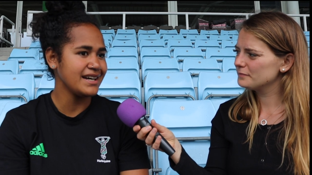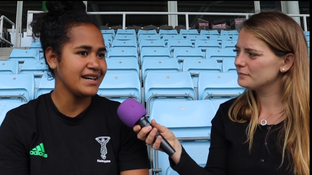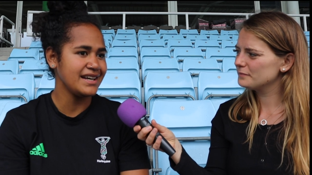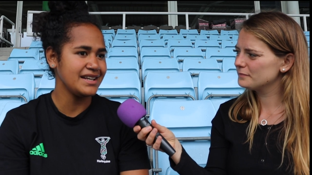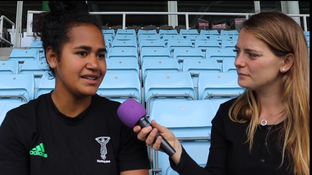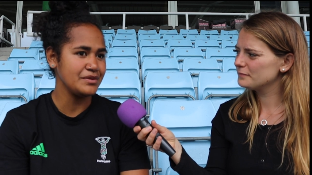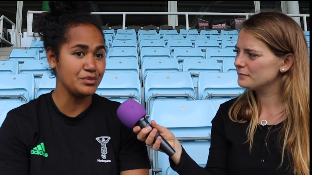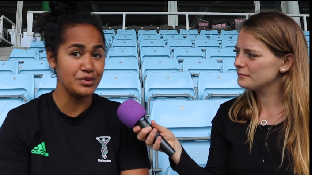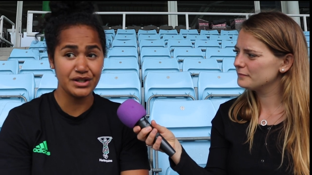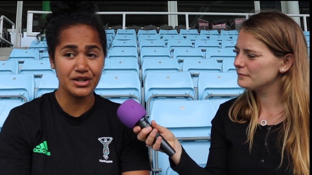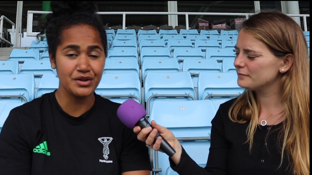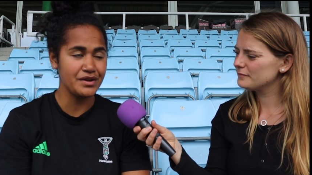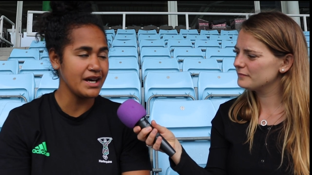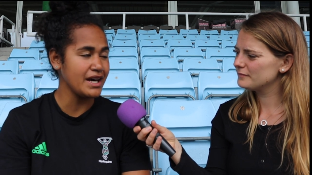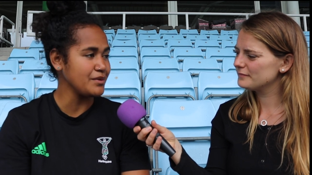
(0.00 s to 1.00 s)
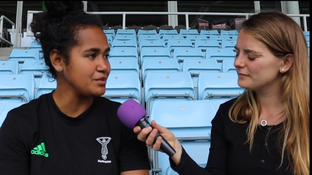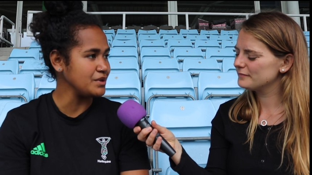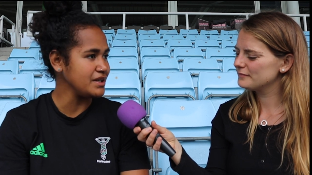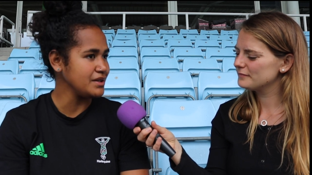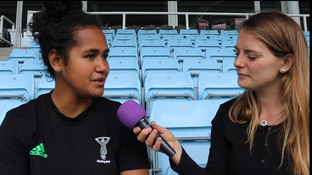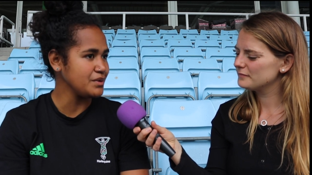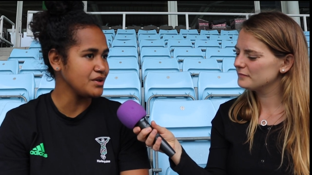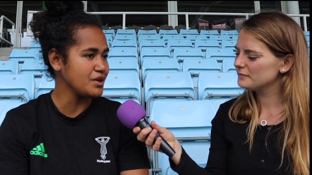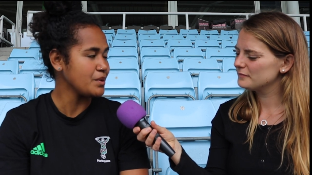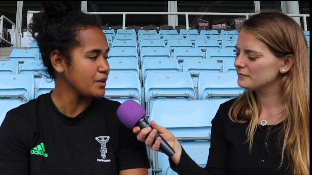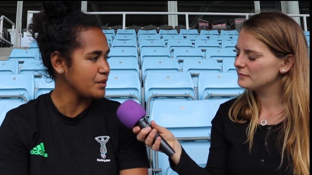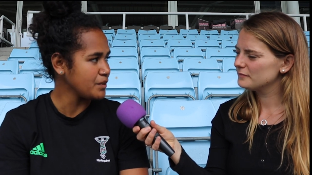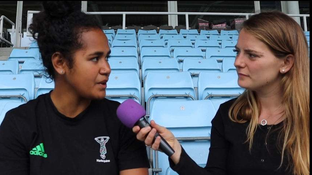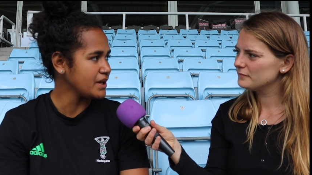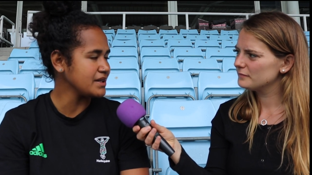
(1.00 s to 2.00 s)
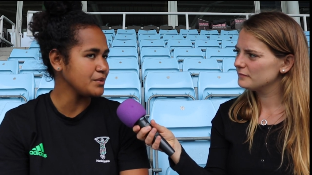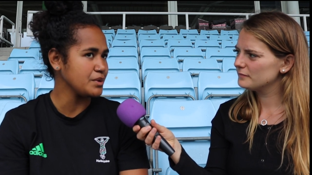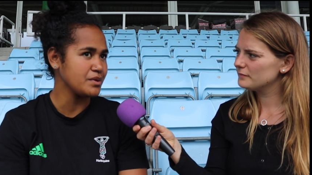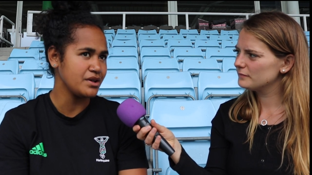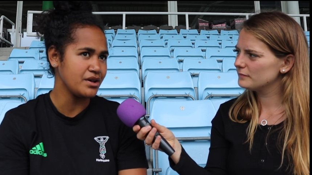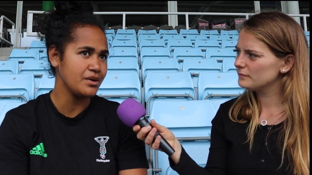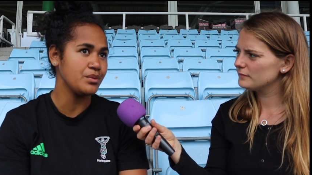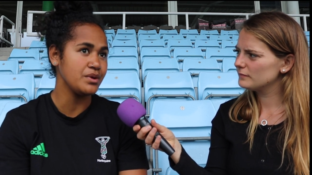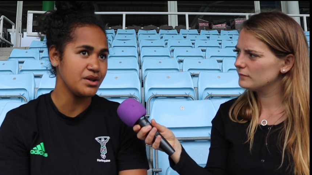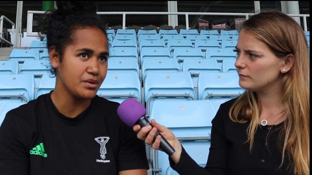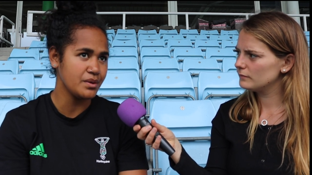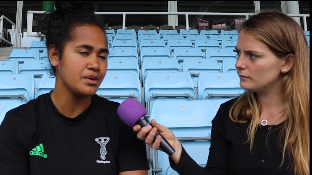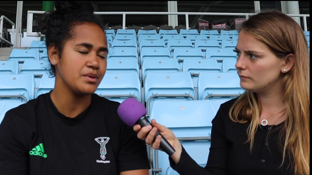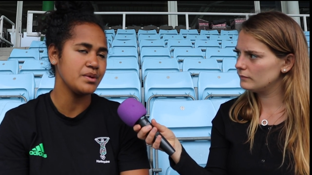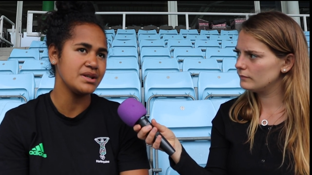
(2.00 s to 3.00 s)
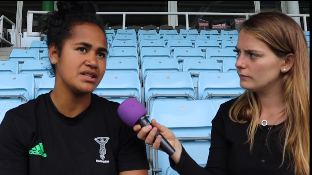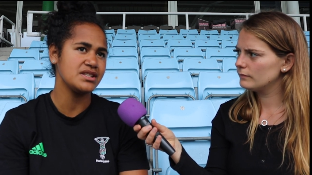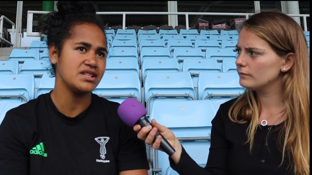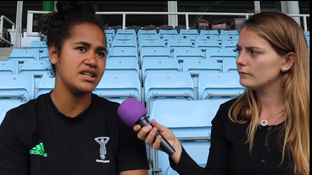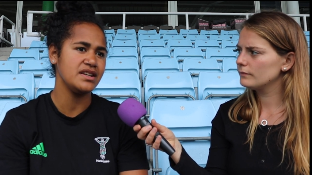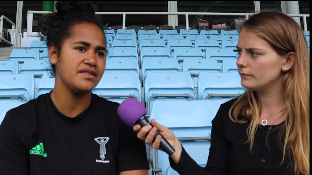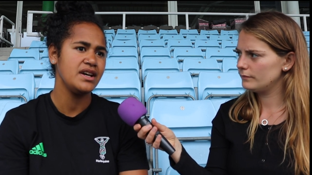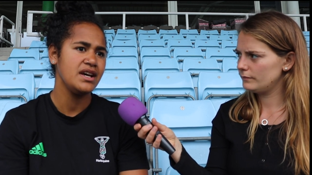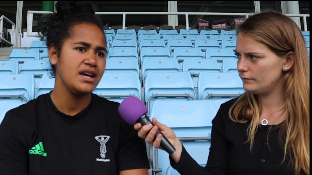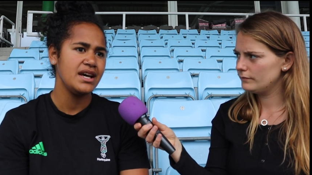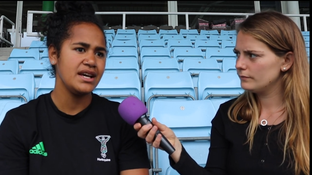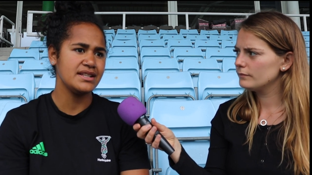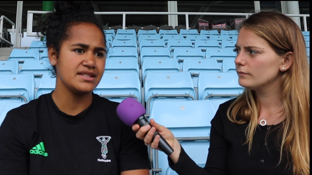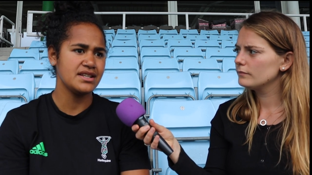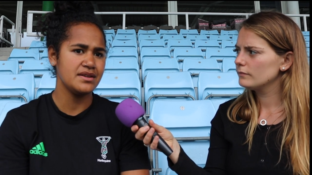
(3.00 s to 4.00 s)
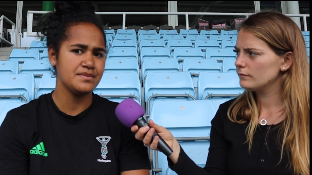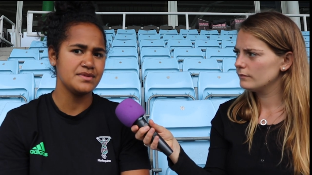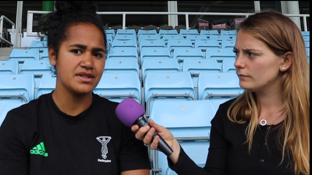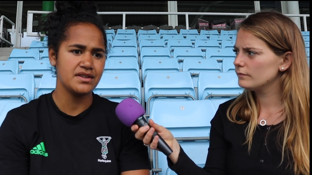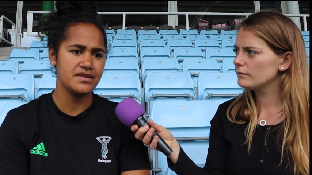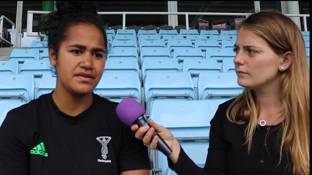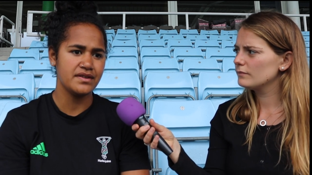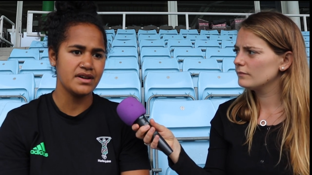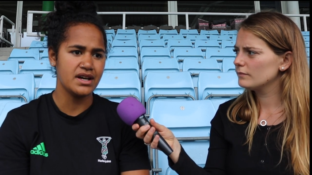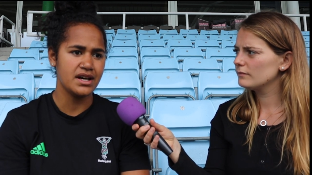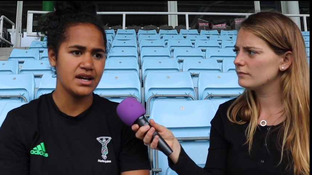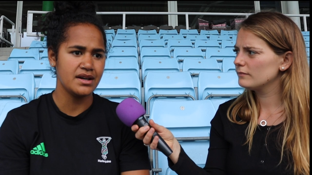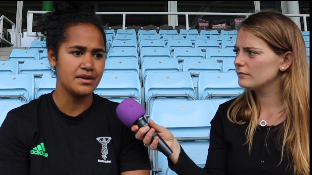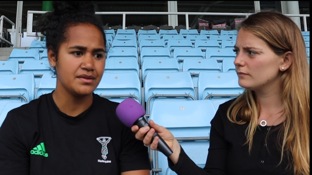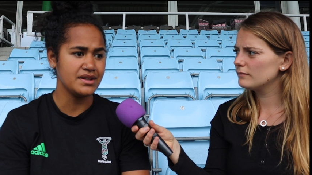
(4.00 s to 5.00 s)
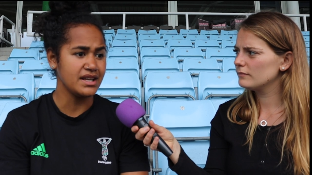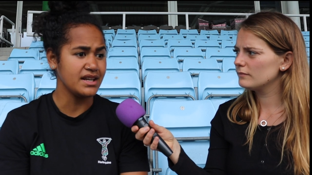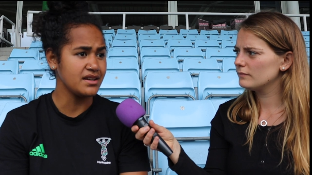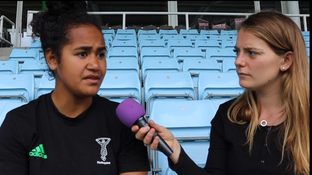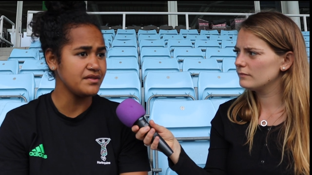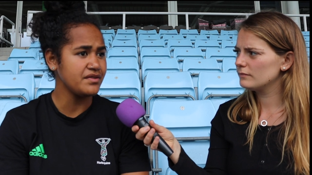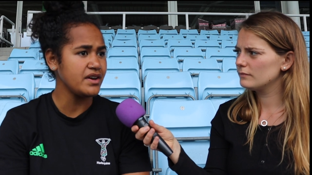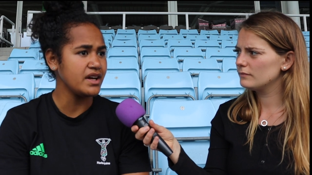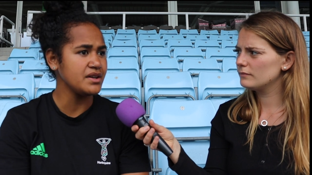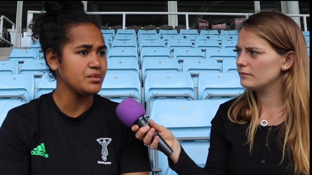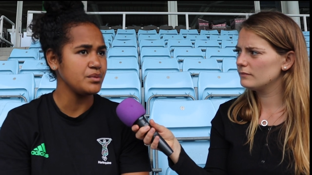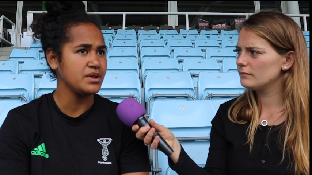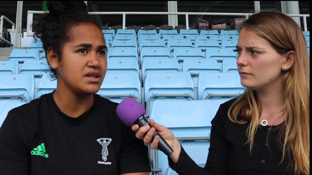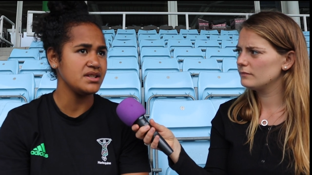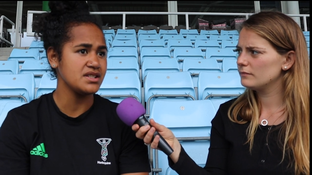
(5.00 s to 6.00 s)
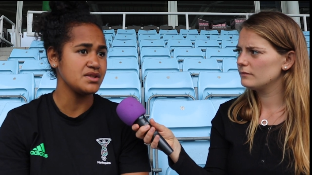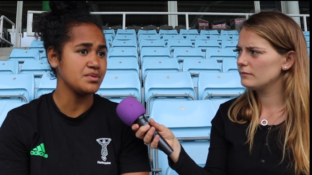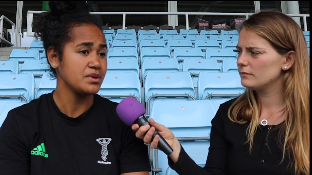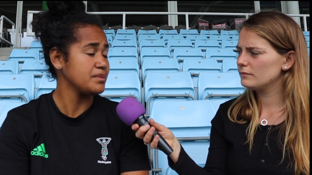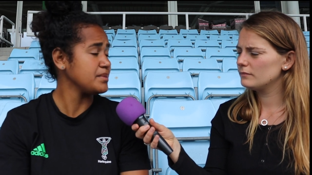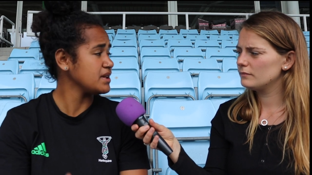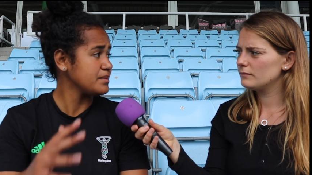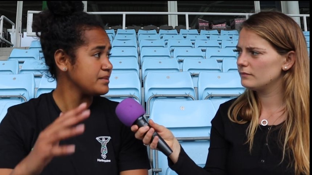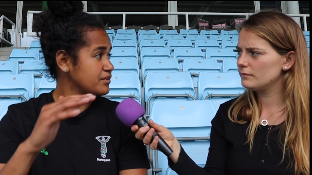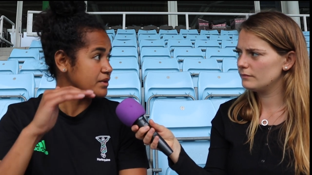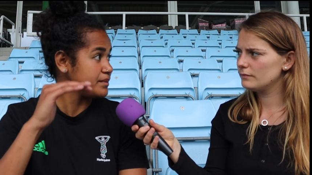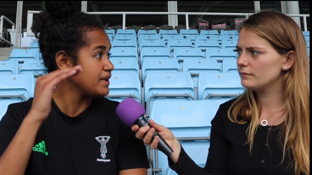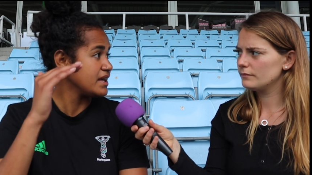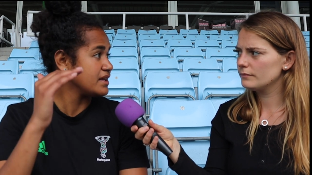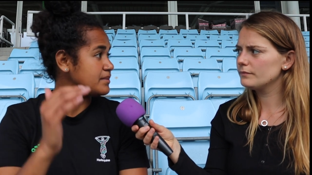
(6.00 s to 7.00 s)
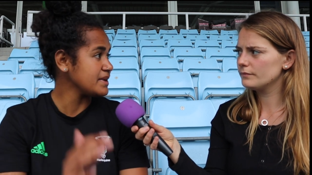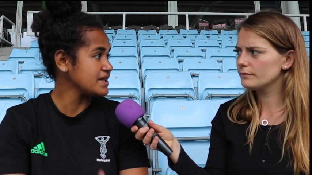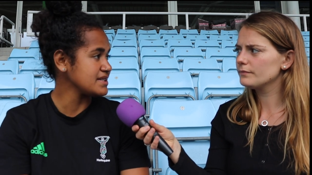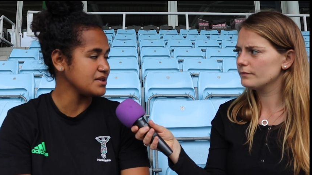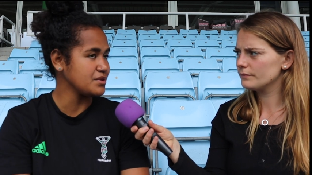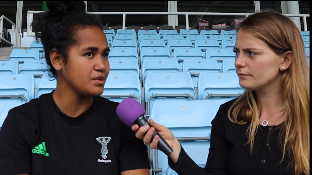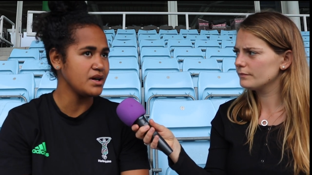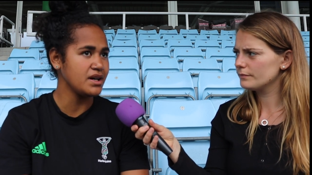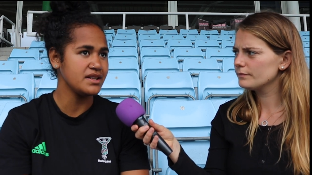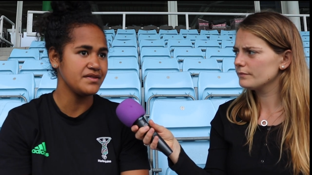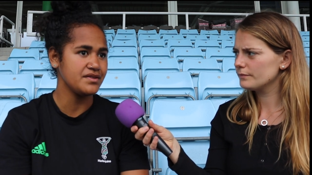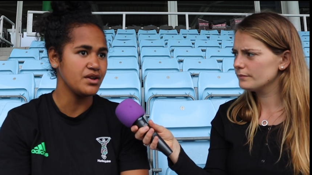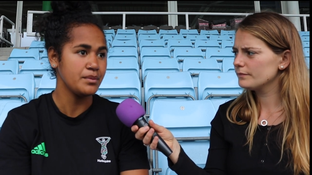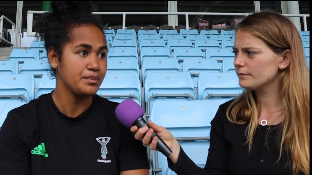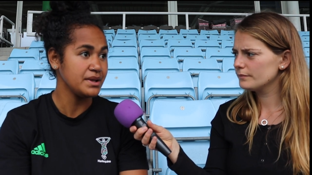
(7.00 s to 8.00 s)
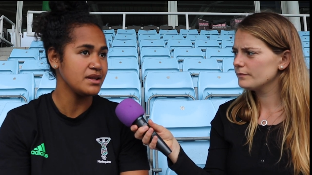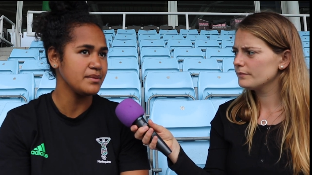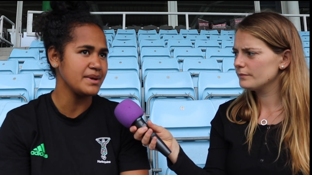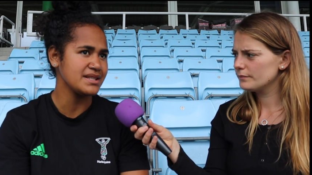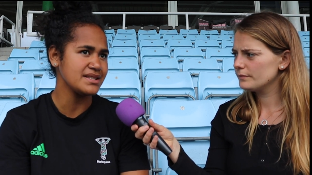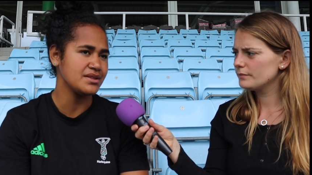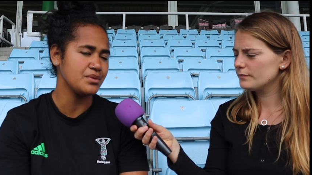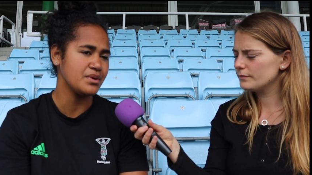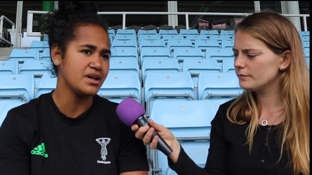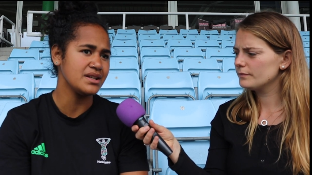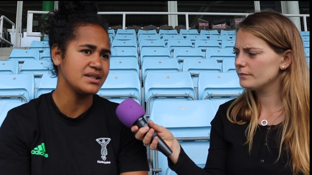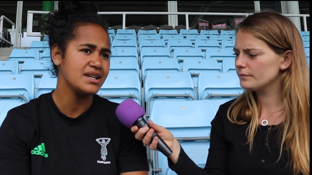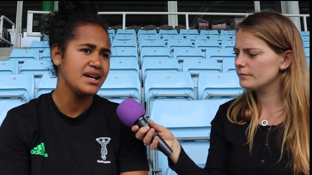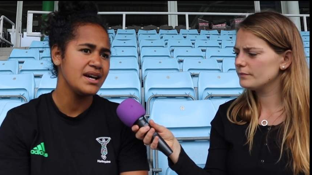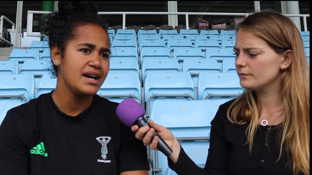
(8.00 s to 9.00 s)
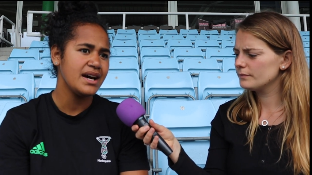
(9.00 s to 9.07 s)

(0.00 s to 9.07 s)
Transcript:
Speaker 1: and, and we know that we, we know what we want. We want to, we know what we want to achieve. In terms of uh, on the England front, we just want to be the, remain the best in the world, if not be the best in the world.